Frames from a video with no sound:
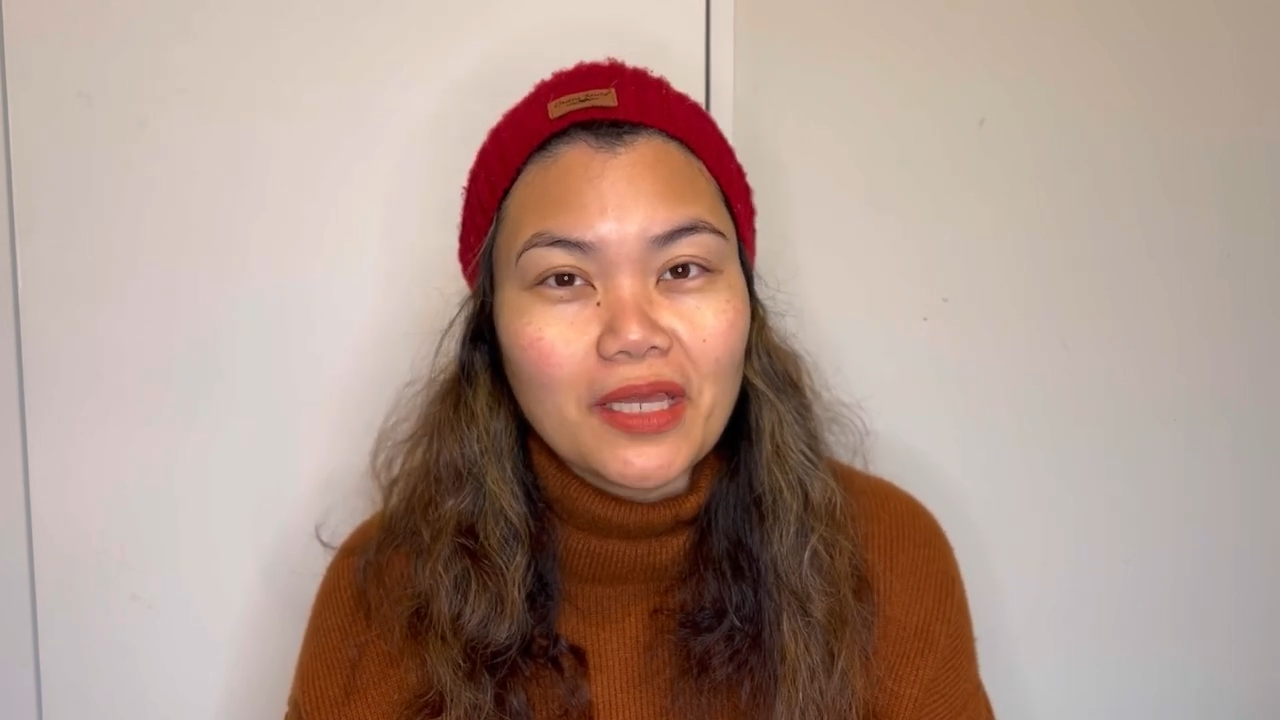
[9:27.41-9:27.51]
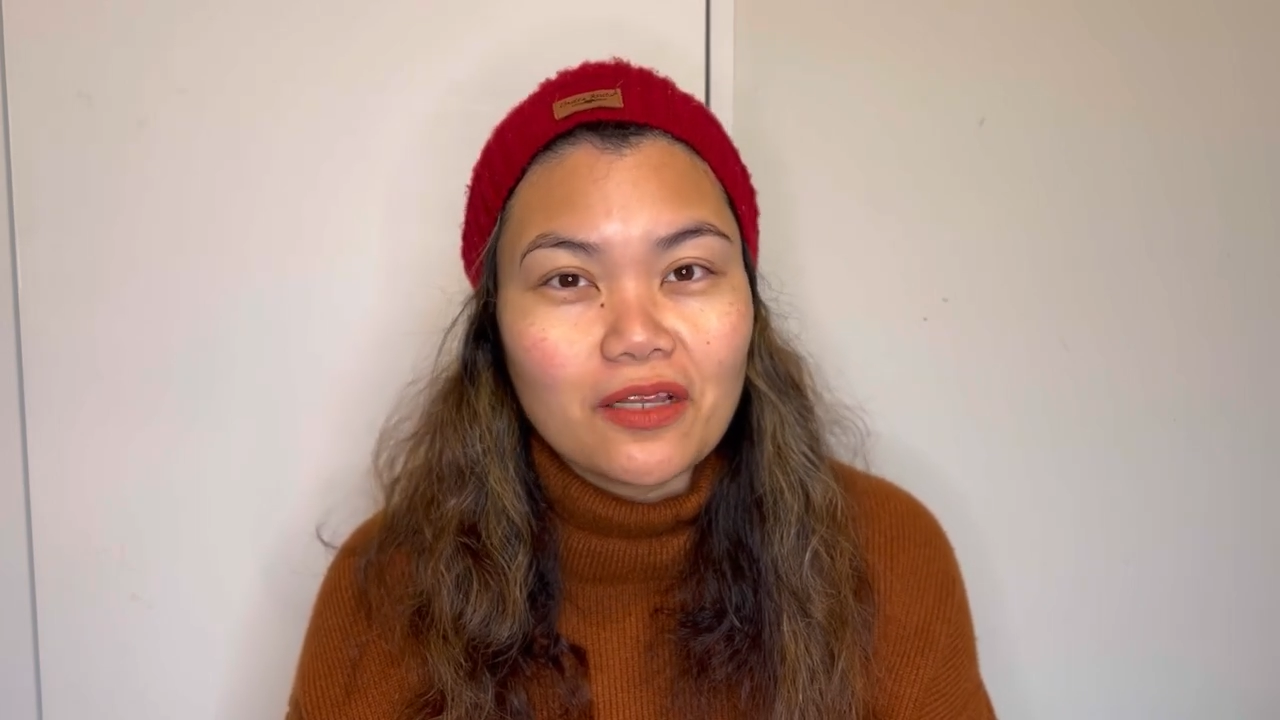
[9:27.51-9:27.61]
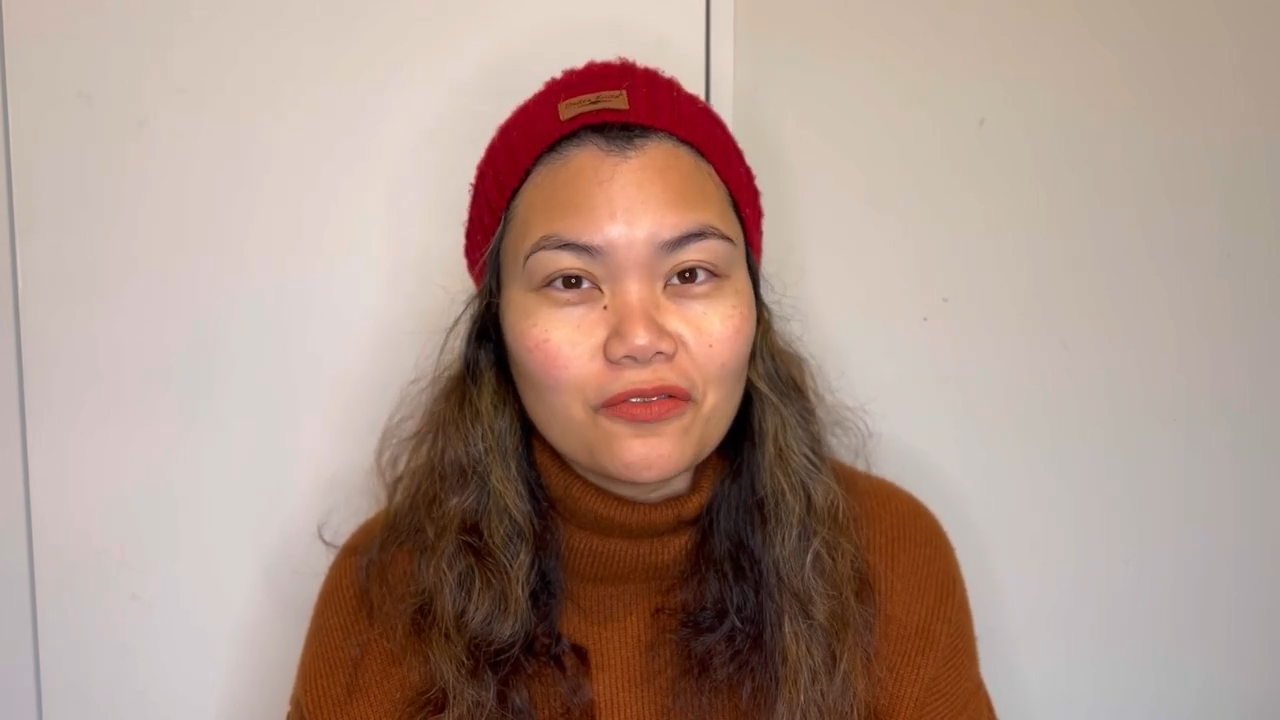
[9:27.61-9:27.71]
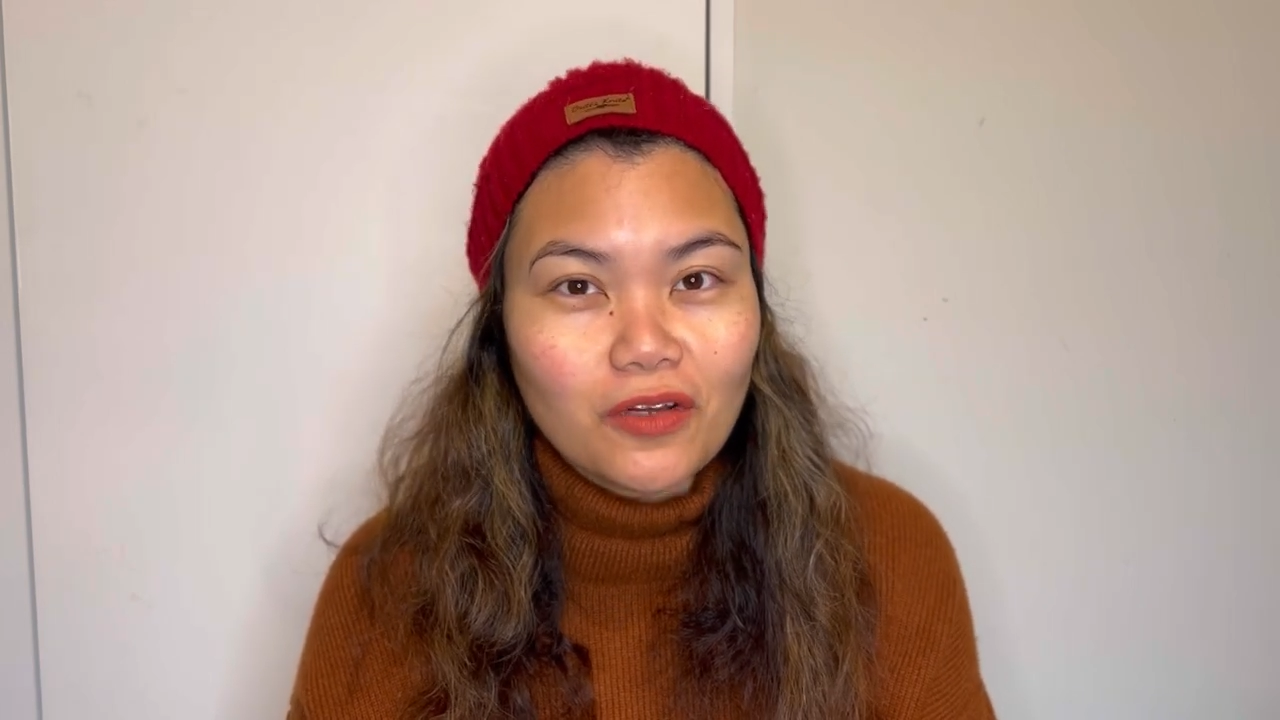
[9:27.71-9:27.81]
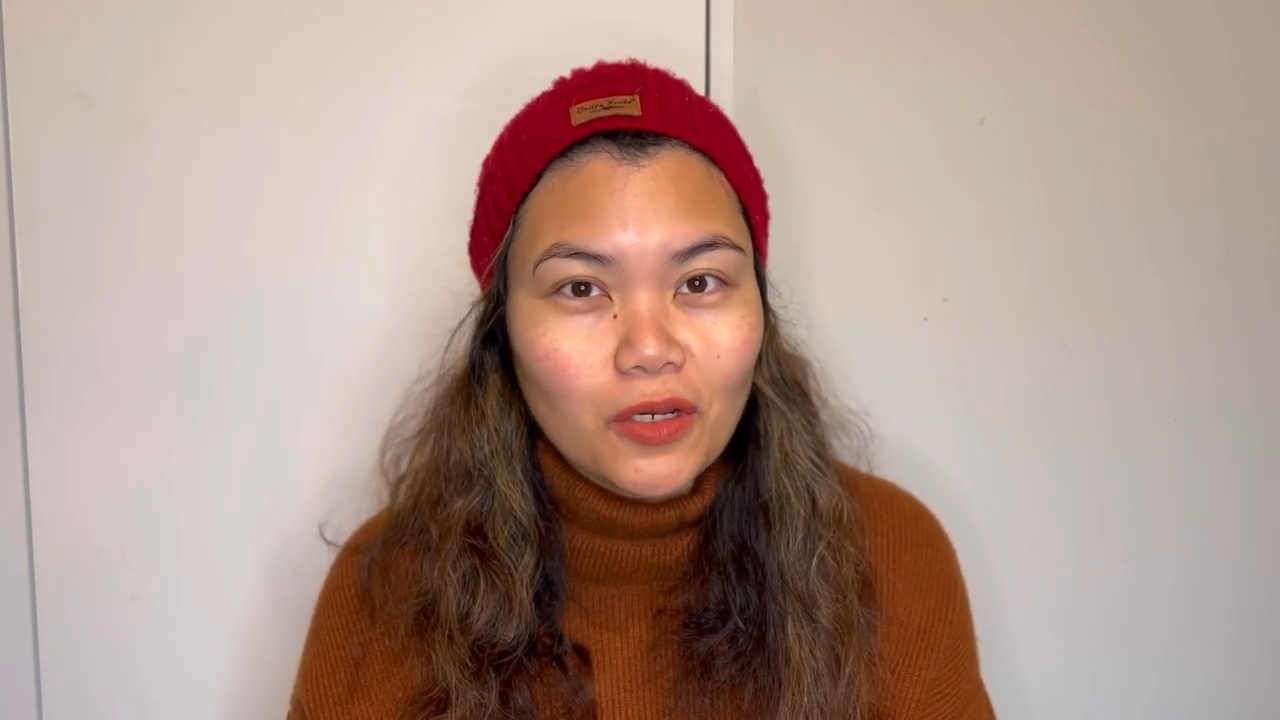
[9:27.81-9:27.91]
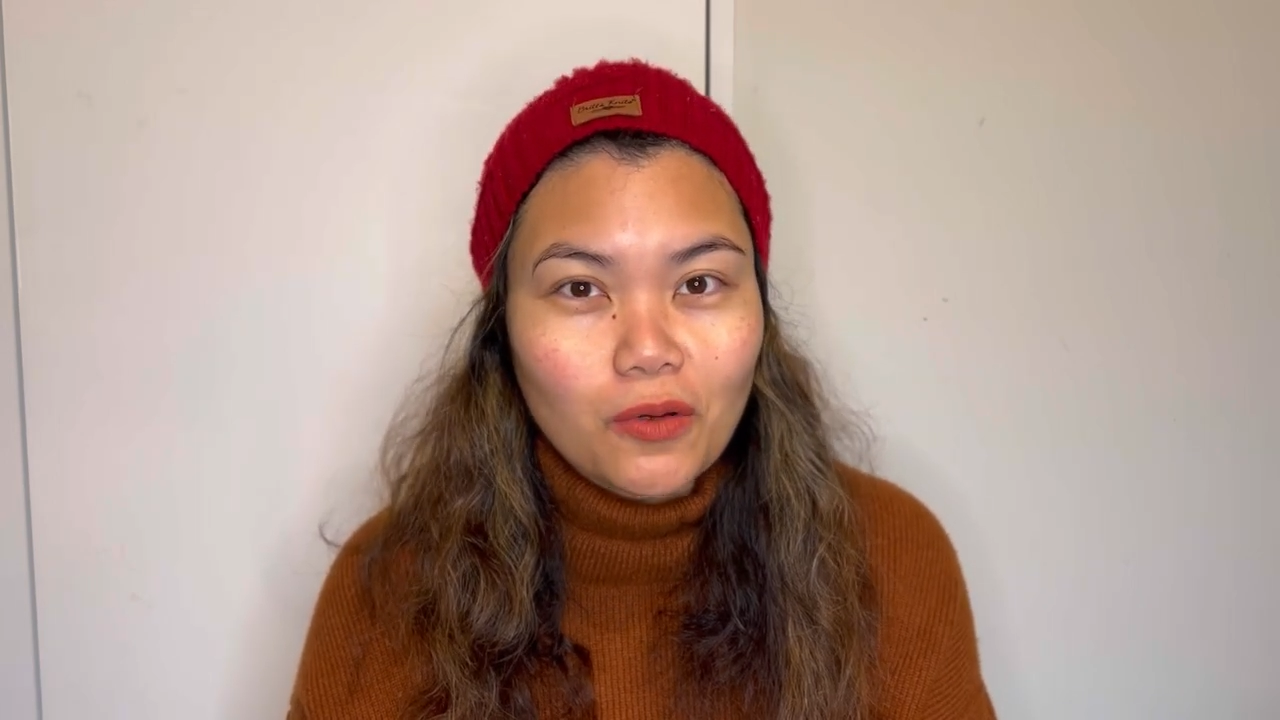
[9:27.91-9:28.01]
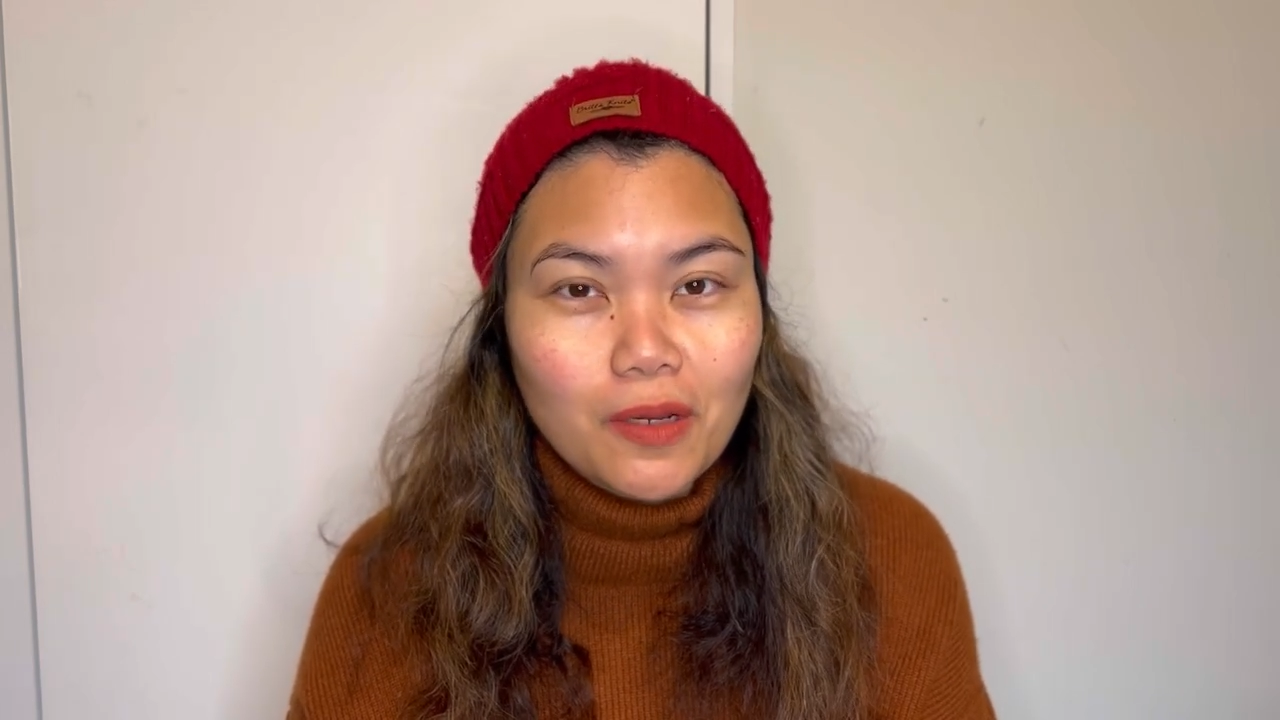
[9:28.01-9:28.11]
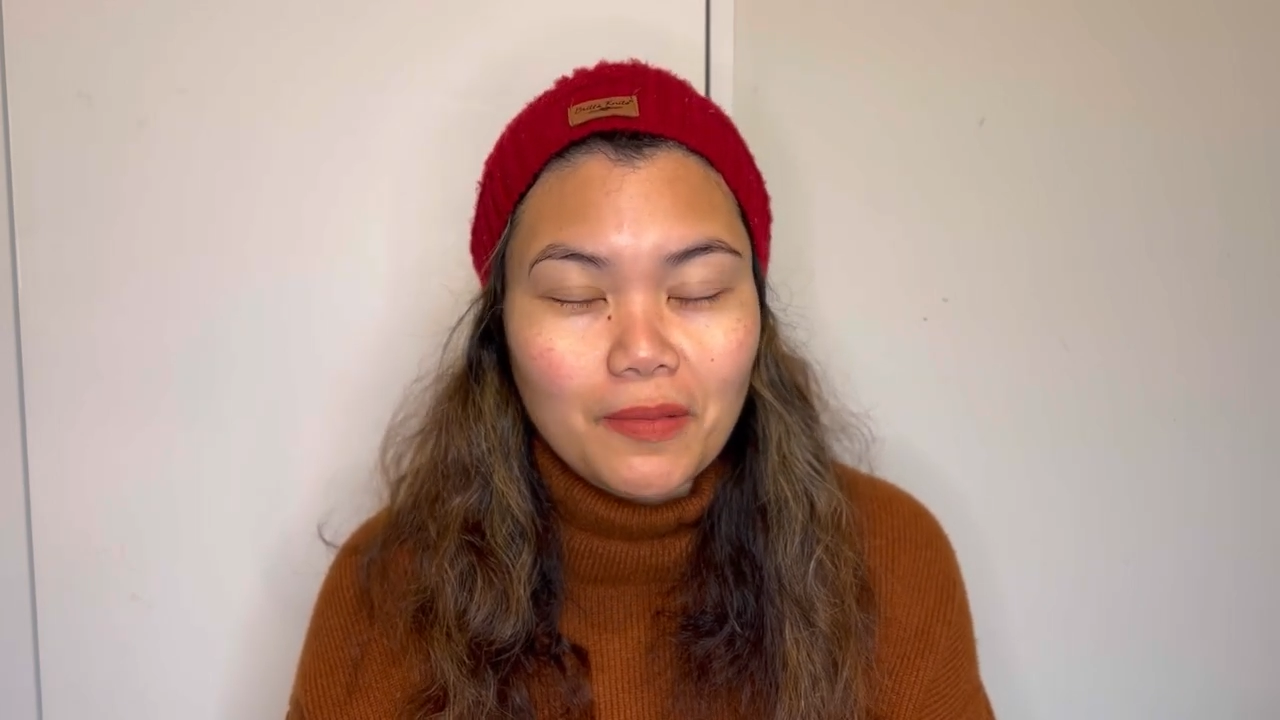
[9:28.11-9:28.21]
a follow-up